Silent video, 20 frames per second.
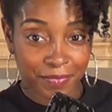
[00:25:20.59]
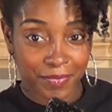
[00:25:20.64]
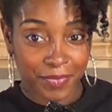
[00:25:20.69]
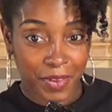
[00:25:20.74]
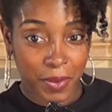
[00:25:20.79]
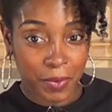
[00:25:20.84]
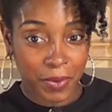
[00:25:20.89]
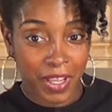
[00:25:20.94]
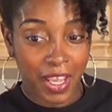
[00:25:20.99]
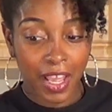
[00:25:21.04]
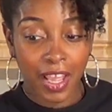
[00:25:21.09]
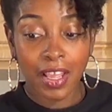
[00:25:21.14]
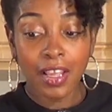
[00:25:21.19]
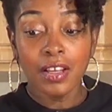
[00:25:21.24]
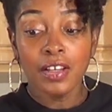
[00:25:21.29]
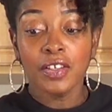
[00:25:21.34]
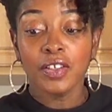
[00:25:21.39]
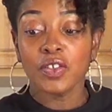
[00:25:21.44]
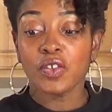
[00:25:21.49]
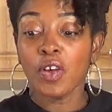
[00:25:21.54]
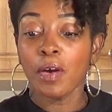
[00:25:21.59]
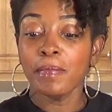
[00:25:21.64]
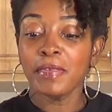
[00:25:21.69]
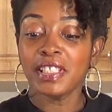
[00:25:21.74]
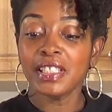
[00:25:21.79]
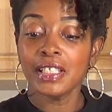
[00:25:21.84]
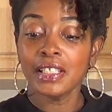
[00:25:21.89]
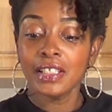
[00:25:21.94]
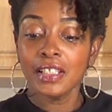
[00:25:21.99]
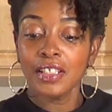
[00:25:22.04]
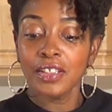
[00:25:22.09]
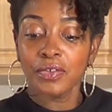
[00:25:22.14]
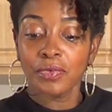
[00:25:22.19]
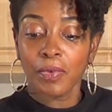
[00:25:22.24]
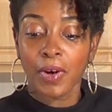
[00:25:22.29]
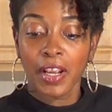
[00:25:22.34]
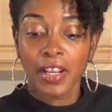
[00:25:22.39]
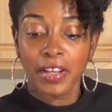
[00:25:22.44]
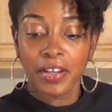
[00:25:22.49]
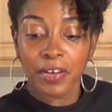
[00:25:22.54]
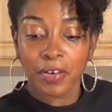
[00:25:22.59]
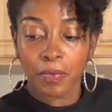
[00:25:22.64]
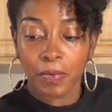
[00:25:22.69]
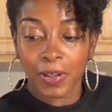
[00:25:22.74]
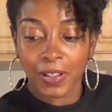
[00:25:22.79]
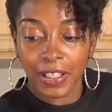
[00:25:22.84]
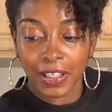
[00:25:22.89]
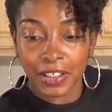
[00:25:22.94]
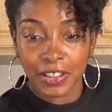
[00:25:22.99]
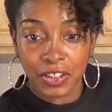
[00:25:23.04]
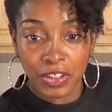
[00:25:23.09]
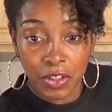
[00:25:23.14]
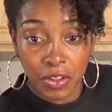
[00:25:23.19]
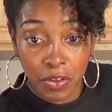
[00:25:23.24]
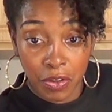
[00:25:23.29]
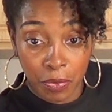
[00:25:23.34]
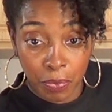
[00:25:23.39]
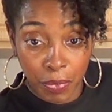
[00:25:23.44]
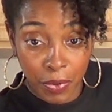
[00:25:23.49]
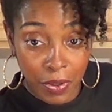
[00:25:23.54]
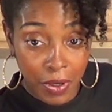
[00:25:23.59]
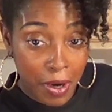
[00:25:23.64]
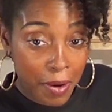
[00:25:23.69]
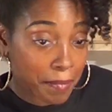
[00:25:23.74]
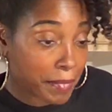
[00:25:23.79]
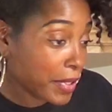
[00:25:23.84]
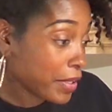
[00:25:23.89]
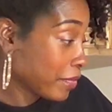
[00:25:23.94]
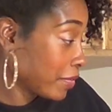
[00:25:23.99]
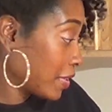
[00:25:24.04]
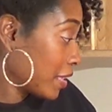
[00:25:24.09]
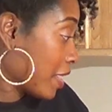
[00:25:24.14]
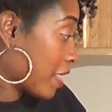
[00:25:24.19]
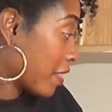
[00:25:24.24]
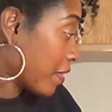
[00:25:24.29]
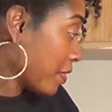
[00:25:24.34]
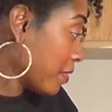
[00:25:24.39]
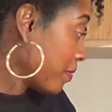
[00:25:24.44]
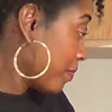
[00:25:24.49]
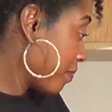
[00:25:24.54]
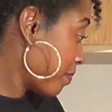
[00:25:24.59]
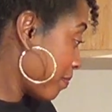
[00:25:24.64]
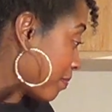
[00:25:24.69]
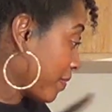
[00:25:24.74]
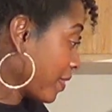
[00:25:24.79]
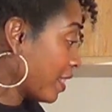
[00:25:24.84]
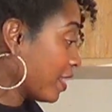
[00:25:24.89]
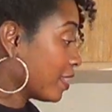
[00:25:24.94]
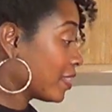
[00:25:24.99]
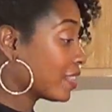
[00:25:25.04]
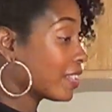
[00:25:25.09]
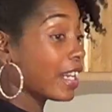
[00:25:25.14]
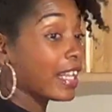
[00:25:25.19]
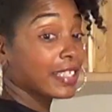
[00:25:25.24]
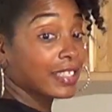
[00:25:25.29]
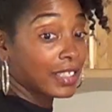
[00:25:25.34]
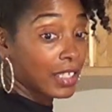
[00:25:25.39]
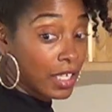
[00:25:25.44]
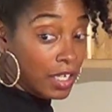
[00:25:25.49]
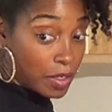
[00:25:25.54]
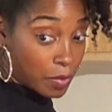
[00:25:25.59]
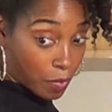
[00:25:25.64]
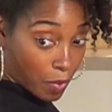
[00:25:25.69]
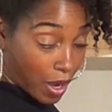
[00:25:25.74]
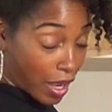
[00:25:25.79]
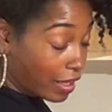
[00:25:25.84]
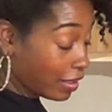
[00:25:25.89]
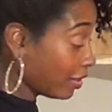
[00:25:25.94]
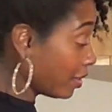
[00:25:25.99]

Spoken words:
Okay? So I'm going to sit these right here while I continue to put our meal together. So that's quinoa at